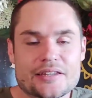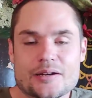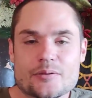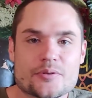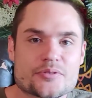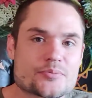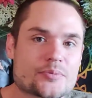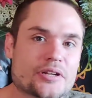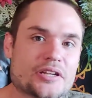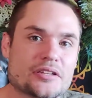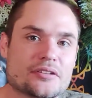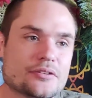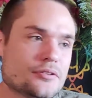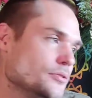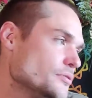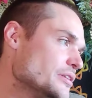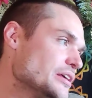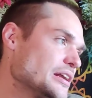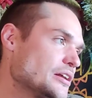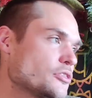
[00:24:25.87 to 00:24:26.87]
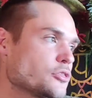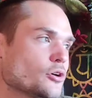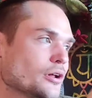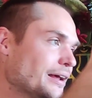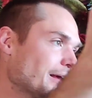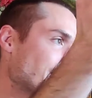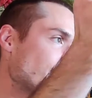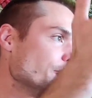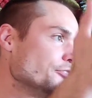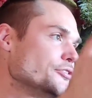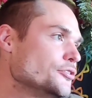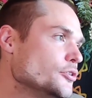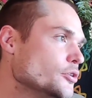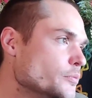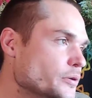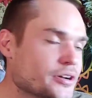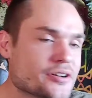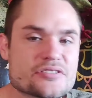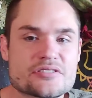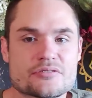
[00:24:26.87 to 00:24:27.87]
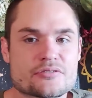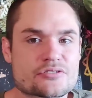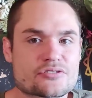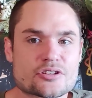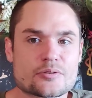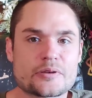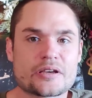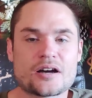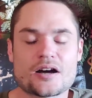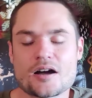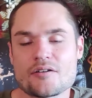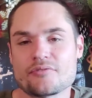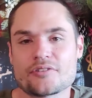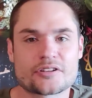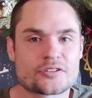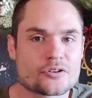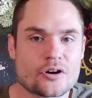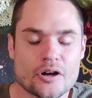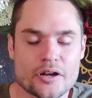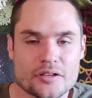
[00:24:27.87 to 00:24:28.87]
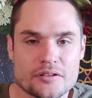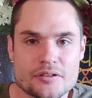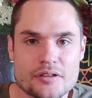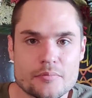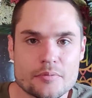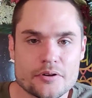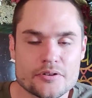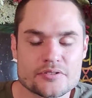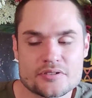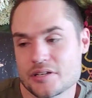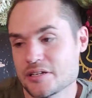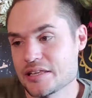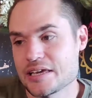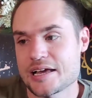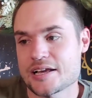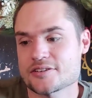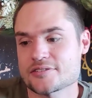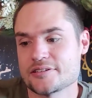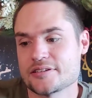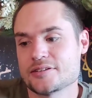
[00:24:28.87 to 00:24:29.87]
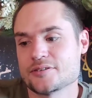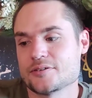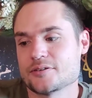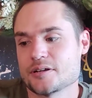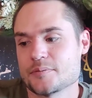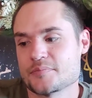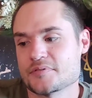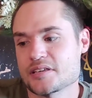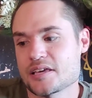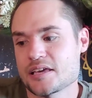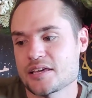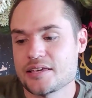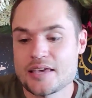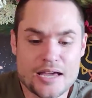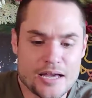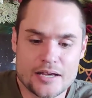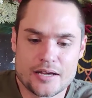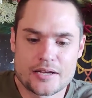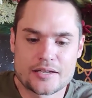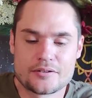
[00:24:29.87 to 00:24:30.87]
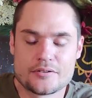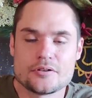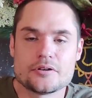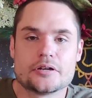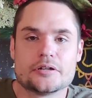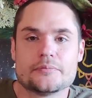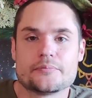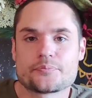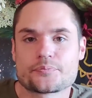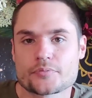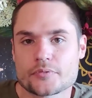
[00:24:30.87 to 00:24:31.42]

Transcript: That I was wanting to do that I thought I couldn't do because there's just going to be conflict talking to the person, and they actually turned up saying, "Yeah, I can do it."